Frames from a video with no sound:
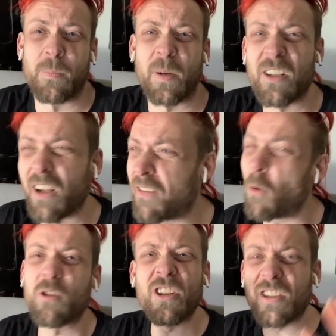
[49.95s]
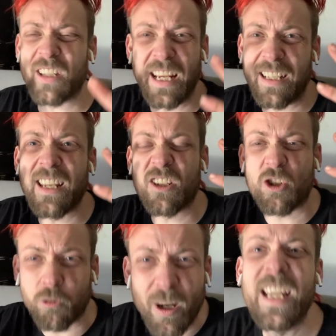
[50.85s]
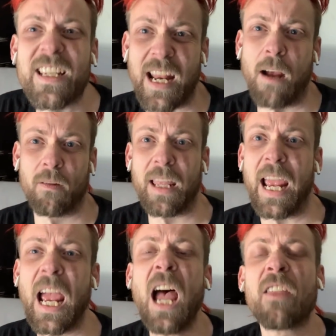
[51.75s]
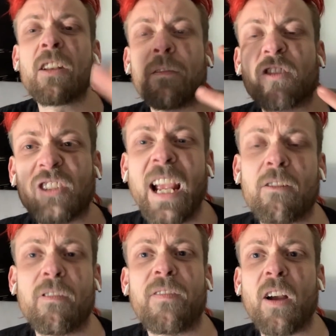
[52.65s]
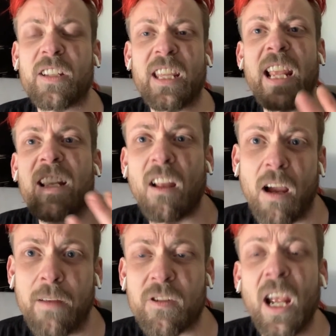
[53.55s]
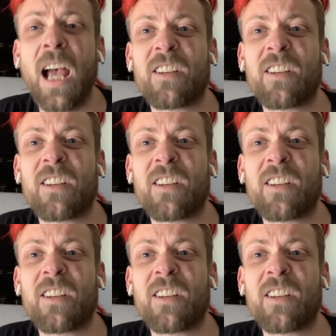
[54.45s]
because I thought, just think, there's trees out there that have sacrificed their lives